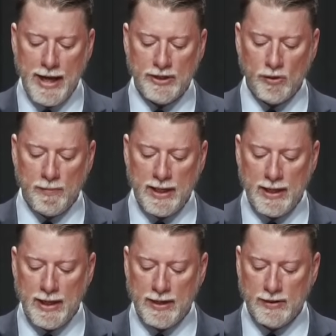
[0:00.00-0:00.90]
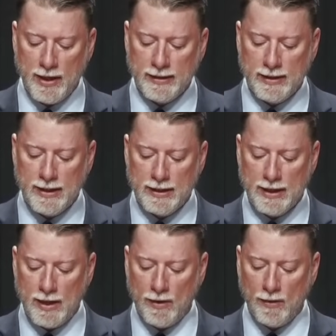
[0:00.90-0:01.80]
It shall be as the hunted
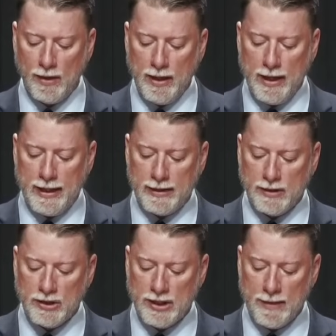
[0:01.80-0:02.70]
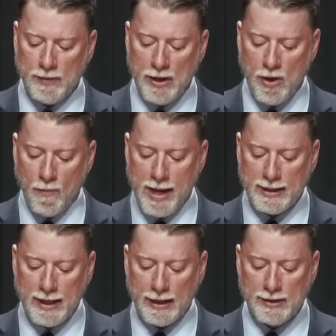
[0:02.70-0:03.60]
gazelle, and as a sheep that no
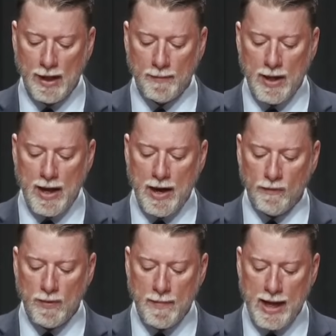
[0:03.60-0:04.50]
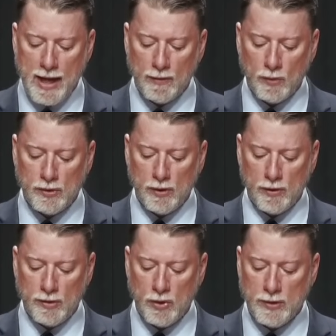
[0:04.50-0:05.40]
man takes up. Every man will
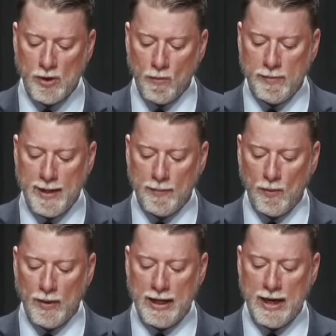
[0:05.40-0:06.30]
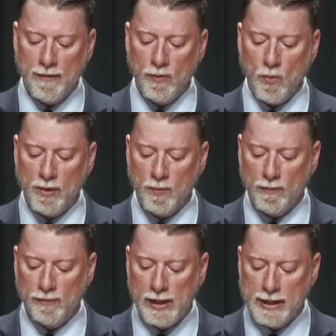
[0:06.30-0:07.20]
turn to his own people, and everyone will
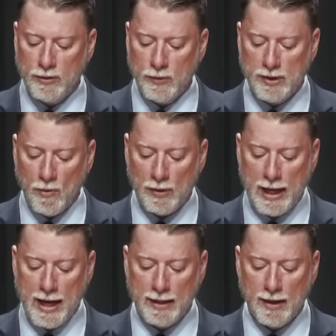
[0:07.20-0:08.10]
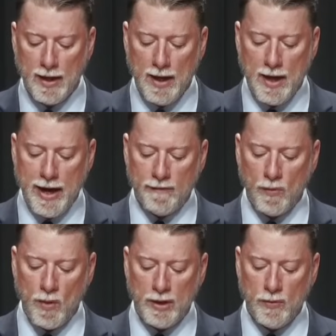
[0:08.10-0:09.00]
flee to his own land.
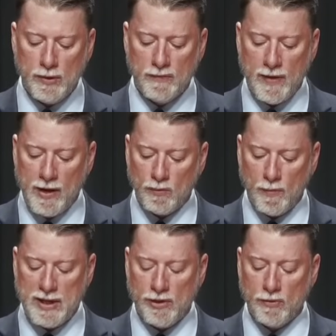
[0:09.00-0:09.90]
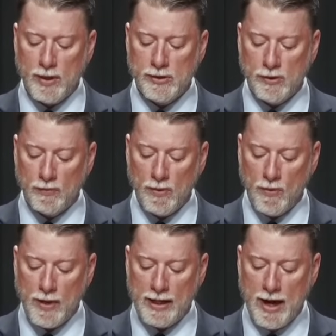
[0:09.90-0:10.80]
Everyone who is found will be thrust
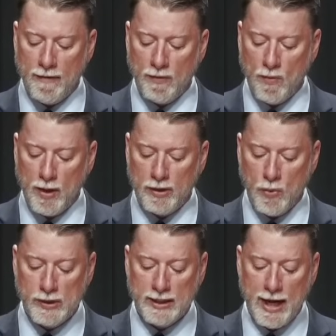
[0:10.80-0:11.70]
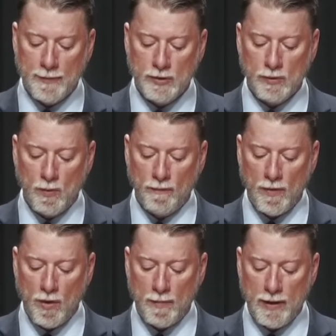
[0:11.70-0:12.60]
through, and everyone who is captured will
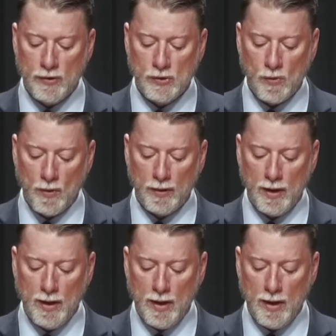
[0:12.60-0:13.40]
fall by the sword.